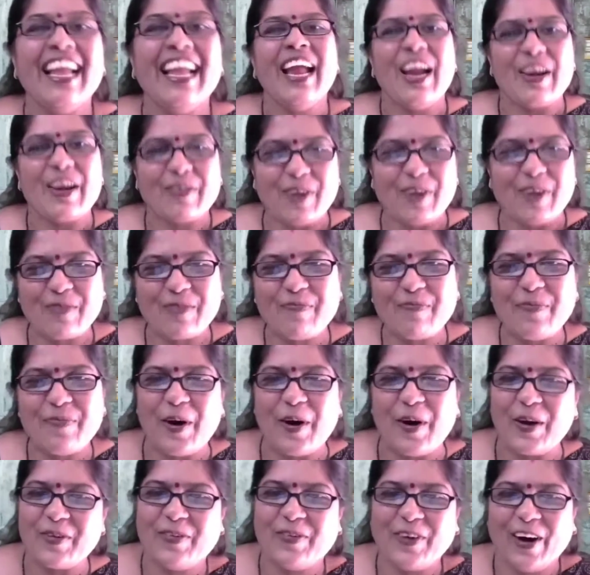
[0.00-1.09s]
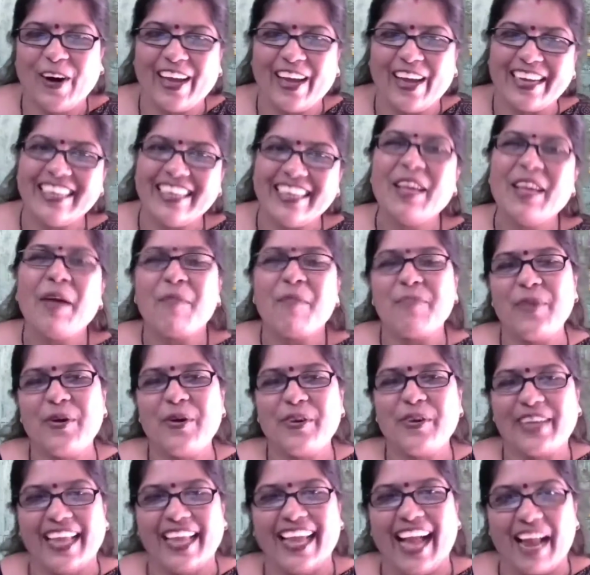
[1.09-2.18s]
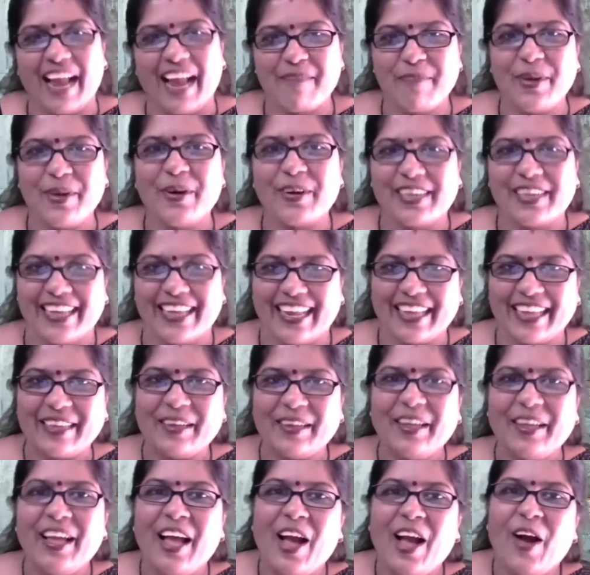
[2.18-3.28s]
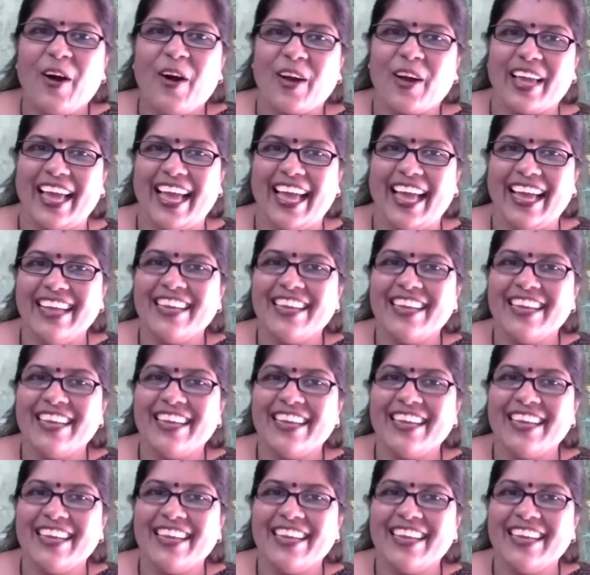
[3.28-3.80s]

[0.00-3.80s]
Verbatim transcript: It was more for muting, and muting. Okay.